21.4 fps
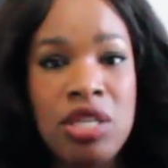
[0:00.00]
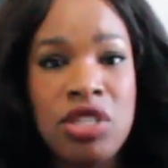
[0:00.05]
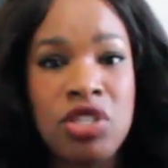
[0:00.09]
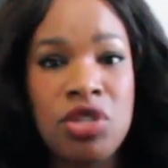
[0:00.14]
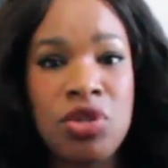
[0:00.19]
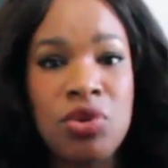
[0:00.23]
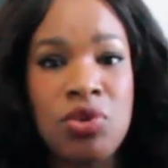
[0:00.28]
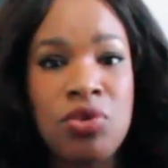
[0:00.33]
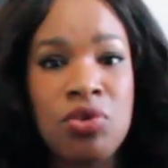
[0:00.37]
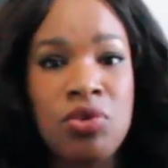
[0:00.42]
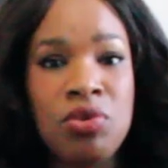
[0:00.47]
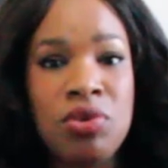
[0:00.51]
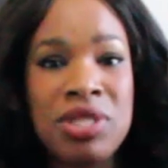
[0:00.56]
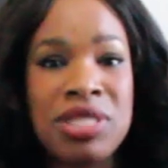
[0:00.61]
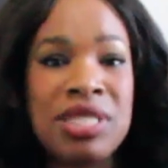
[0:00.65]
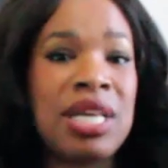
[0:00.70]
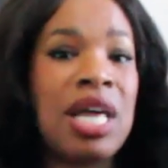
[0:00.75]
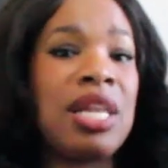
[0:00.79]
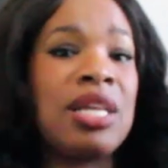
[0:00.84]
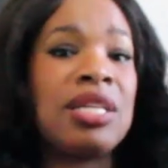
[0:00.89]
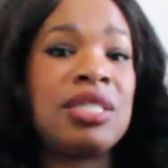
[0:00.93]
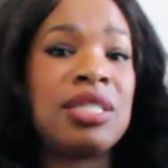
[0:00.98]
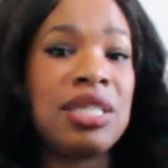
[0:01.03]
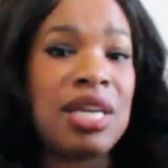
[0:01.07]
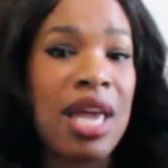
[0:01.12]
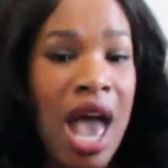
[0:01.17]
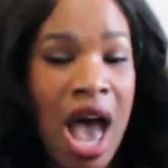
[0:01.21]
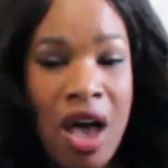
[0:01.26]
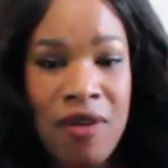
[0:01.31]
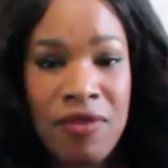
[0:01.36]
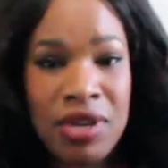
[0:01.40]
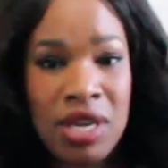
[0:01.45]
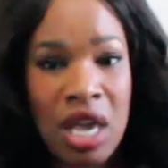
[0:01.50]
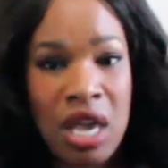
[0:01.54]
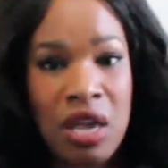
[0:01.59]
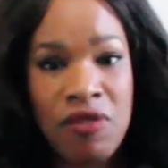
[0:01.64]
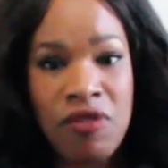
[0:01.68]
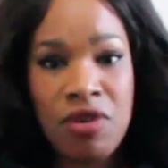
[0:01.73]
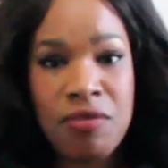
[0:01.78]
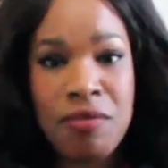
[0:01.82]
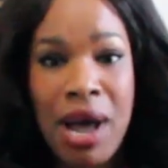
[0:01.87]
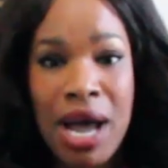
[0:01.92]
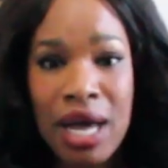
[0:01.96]
to zealously
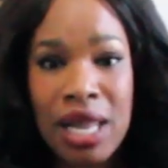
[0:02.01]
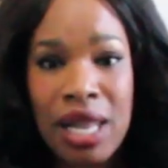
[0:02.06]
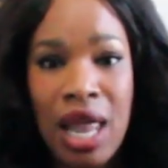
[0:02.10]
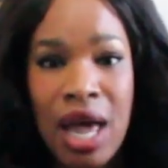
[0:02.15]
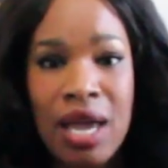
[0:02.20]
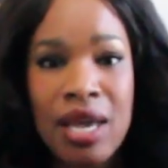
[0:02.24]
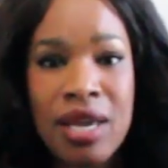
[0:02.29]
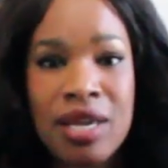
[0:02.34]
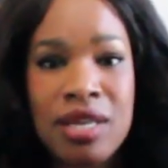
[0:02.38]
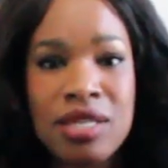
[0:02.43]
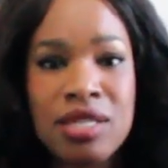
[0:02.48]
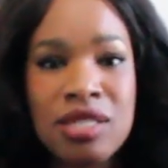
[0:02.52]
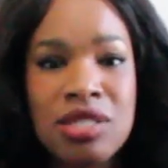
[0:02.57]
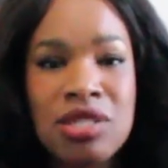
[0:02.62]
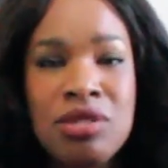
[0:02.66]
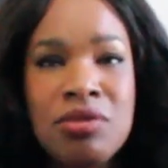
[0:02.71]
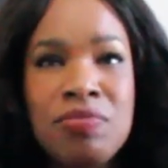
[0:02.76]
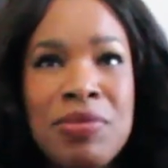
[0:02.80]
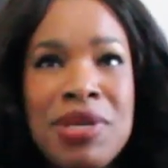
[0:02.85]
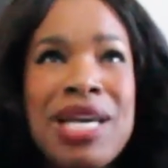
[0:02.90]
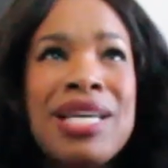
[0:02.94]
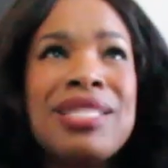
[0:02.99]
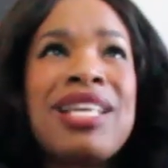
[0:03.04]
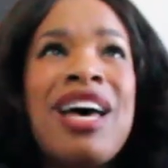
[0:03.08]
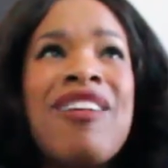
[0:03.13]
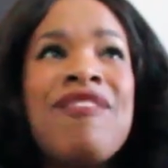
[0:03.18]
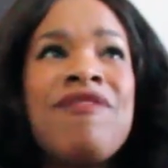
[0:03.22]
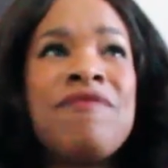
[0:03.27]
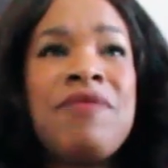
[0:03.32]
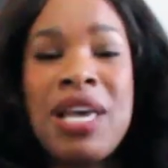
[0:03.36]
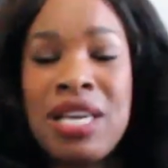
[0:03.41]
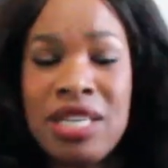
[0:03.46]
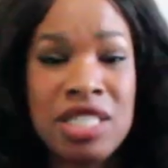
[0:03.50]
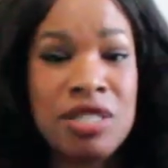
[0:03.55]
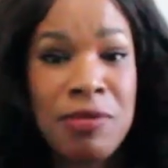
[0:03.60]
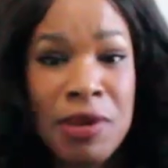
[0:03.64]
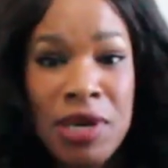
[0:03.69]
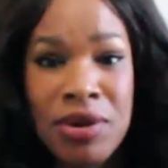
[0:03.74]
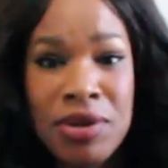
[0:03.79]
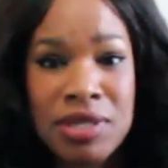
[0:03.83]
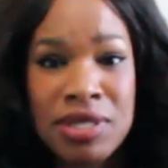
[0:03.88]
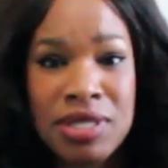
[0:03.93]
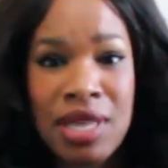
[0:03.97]
advocate for my clients, because I've
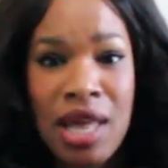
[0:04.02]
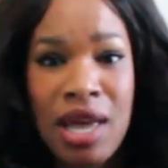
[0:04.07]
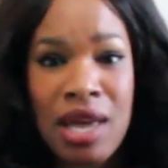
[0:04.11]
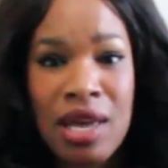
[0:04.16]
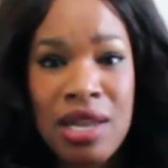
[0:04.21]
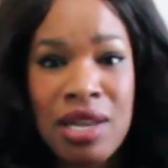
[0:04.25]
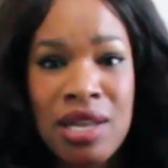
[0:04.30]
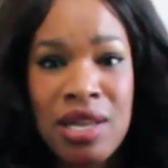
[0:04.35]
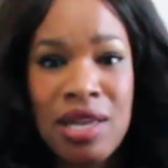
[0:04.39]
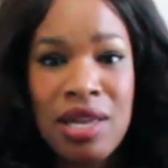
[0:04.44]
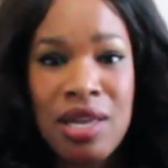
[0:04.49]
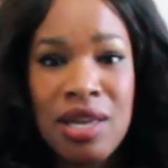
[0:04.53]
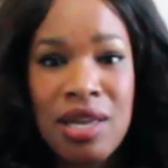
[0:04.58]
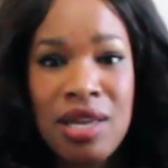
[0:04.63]
experienced that.